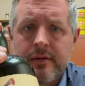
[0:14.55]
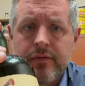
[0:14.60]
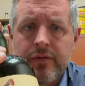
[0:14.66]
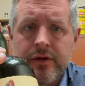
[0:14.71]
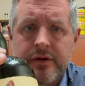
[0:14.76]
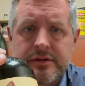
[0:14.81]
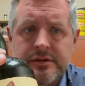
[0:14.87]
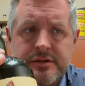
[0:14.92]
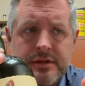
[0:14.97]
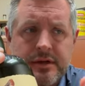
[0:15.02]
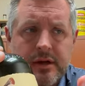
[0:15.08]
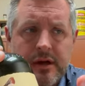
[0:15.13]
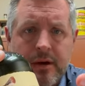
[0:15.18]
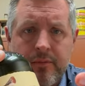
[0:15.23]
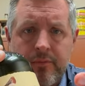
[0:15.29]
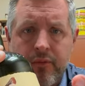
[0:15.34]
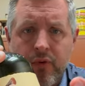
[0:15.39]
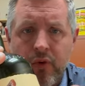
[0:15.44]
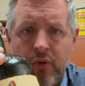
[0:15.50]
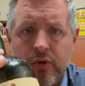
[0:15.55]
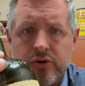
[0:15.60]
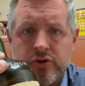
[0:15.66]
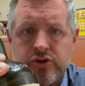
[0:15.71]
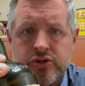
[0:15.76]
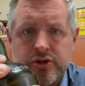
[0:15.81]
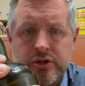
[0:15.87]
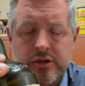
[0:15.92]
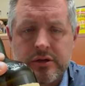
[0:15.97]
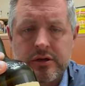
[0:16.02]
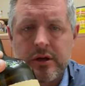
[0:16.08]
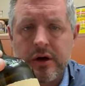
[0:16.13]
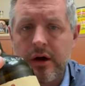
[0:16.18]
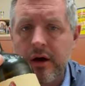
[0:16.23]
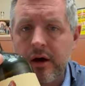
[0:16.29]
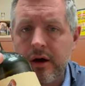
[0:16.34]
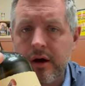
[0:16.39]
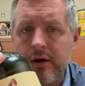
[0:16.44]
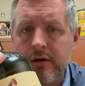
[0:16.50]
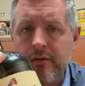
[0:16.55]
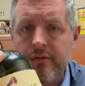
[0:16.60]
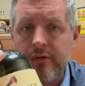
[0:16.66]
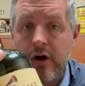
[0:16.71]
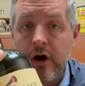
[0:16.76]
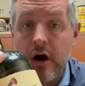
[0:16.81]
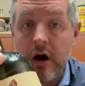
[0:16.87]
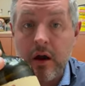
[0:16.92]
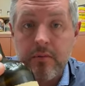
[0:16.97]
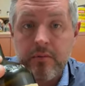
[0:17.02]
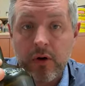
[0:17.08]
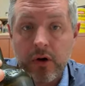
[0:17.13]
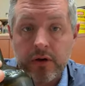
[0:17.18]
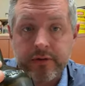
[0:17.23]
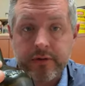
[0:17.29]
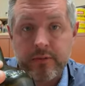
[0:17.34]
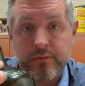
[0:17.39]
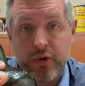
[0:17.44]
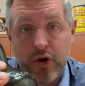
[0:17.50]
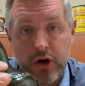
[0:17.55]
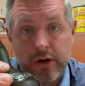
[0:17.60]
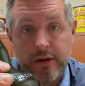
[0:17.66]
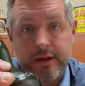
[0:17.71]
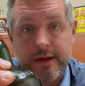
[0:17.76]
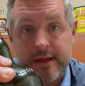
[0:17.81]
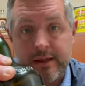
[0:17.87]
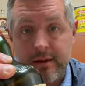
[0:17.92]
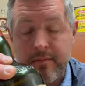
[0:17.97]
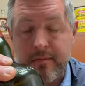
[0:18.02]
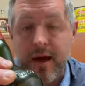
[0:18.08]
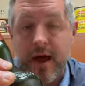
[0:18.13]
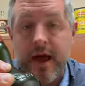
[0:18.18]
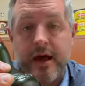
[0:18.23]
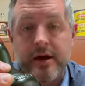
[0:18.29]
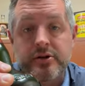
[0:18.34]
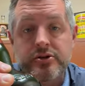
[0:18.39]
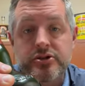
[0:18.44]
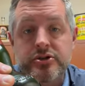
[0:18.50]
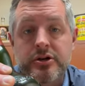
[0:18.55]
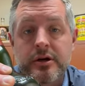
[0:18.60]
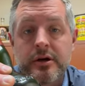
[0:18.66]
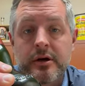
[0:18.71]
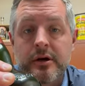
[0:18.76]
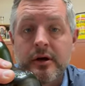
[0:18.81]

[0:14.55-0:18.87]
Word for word: there's a portion of unmalted barley in the mash,